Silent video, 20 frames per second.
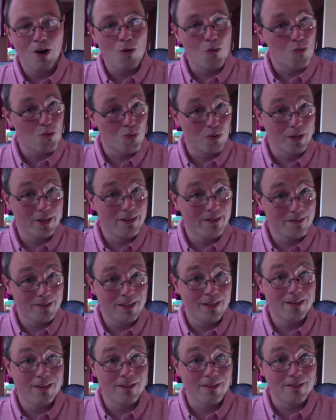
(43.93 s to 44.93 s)
real
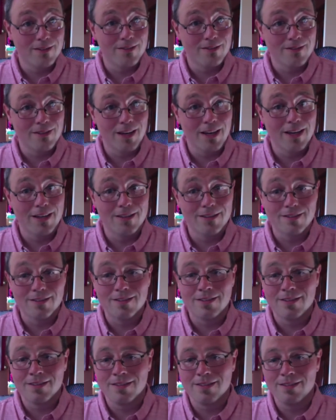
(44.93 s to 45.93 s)
deal,
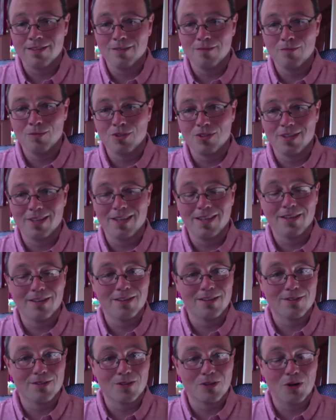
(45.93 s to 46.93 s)
as Mr. Diehl
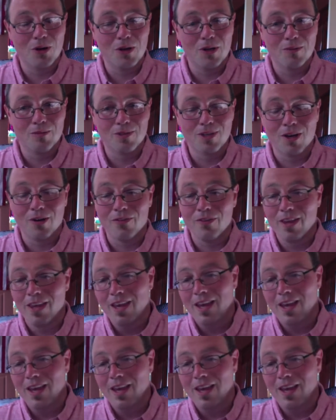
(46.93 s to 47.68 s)
likes to call himself.